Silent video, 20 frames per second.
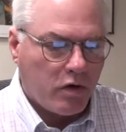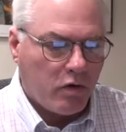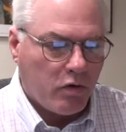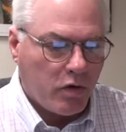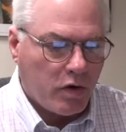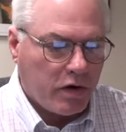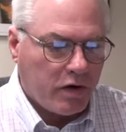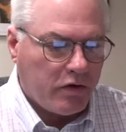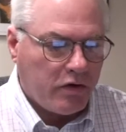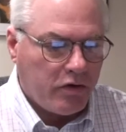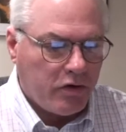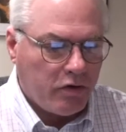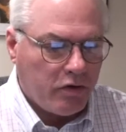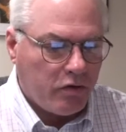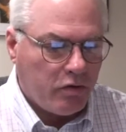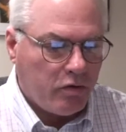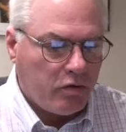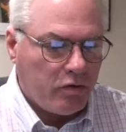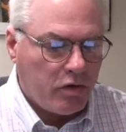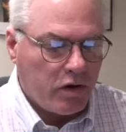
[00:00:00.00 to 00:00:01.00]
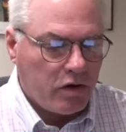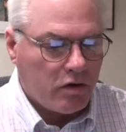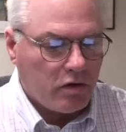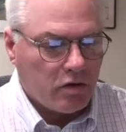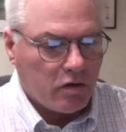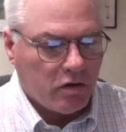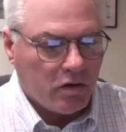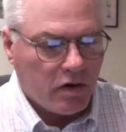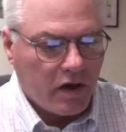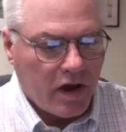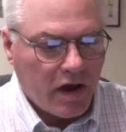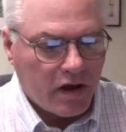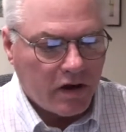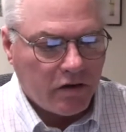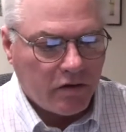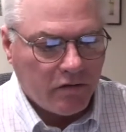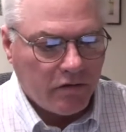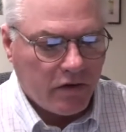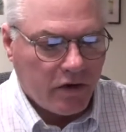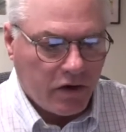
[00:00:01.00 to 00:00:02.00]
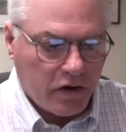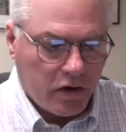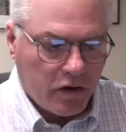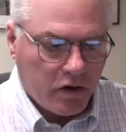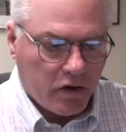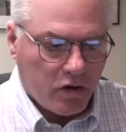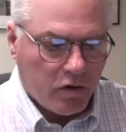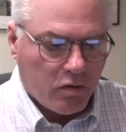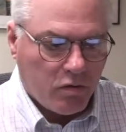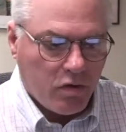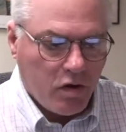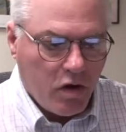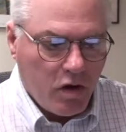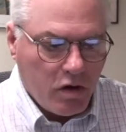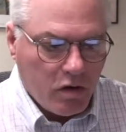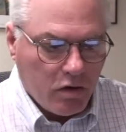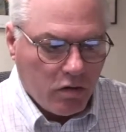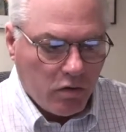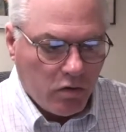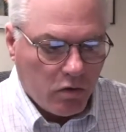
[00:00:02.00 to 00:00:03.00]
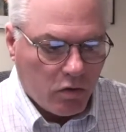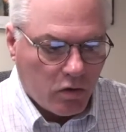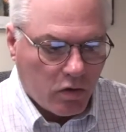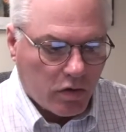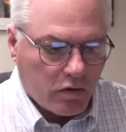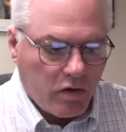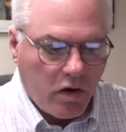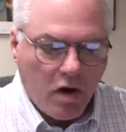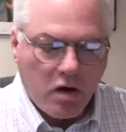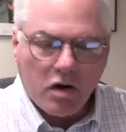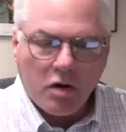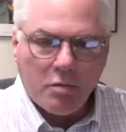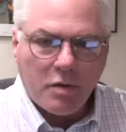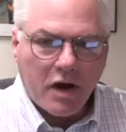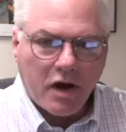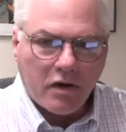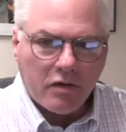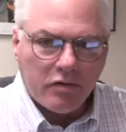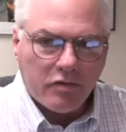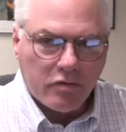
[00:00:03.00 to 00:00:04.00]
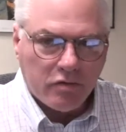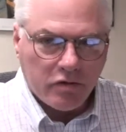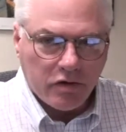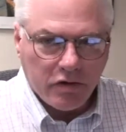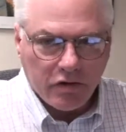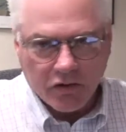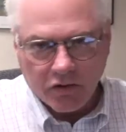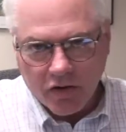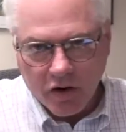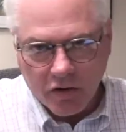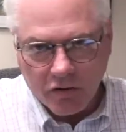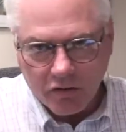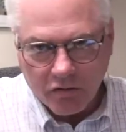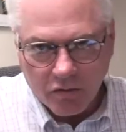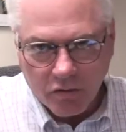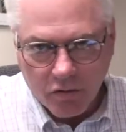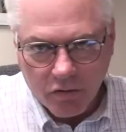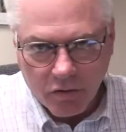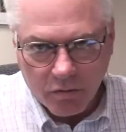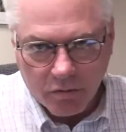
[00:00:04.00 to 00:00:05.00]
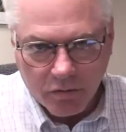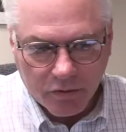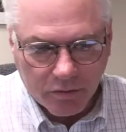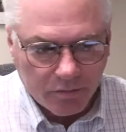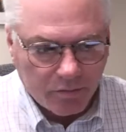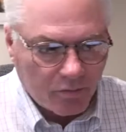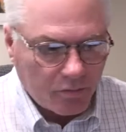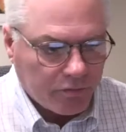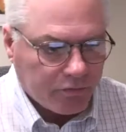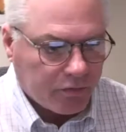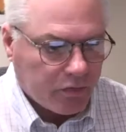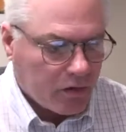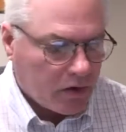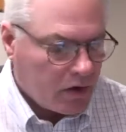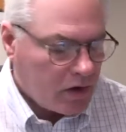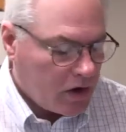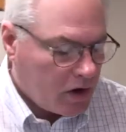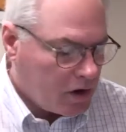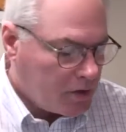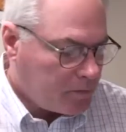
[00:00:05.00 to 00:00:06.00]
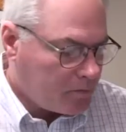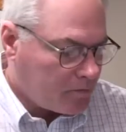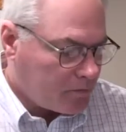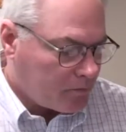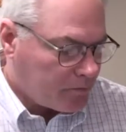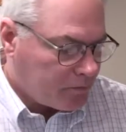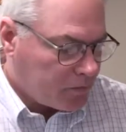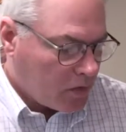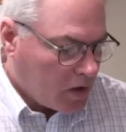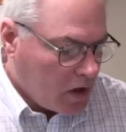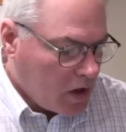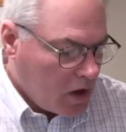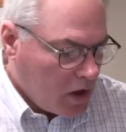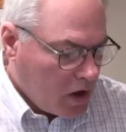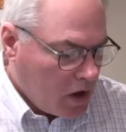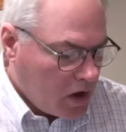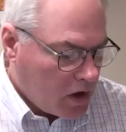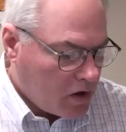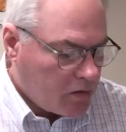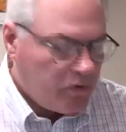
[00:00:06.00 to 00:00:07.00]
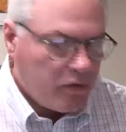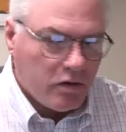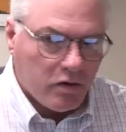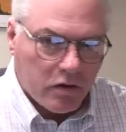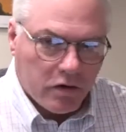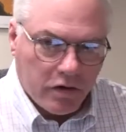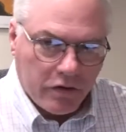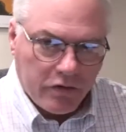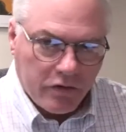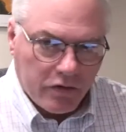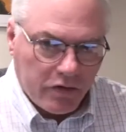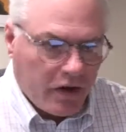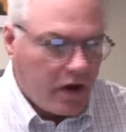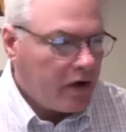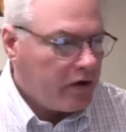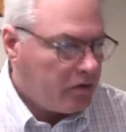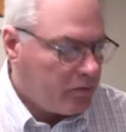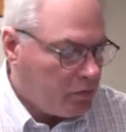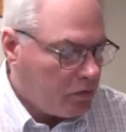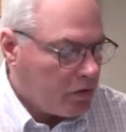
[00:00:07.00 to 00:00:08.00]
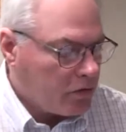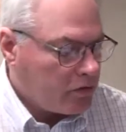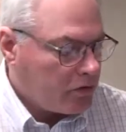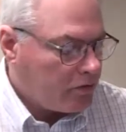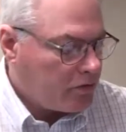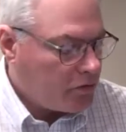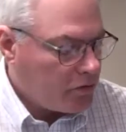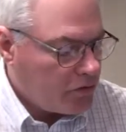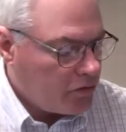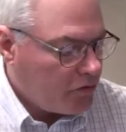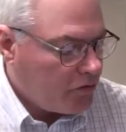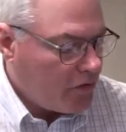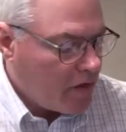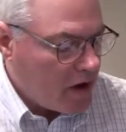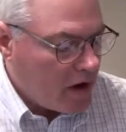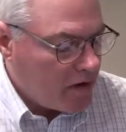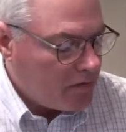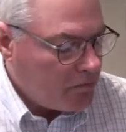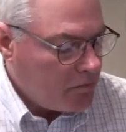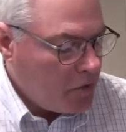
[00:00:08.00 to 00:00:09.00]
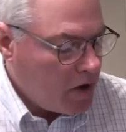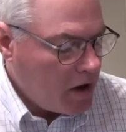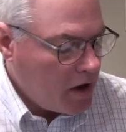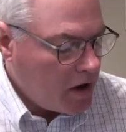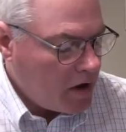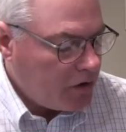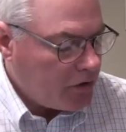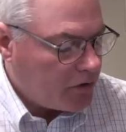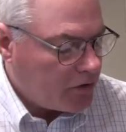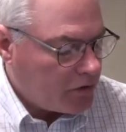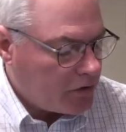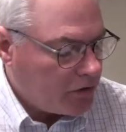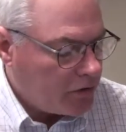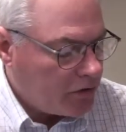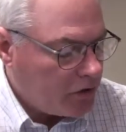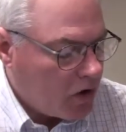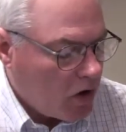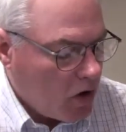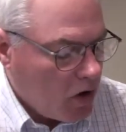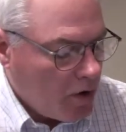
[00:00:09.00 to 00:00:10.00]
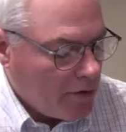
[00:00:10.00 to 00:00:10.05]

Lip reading: we're going to either look at in the video or talk about through the discussion forums. Okay? And if you look at your textbook, the first 5 pages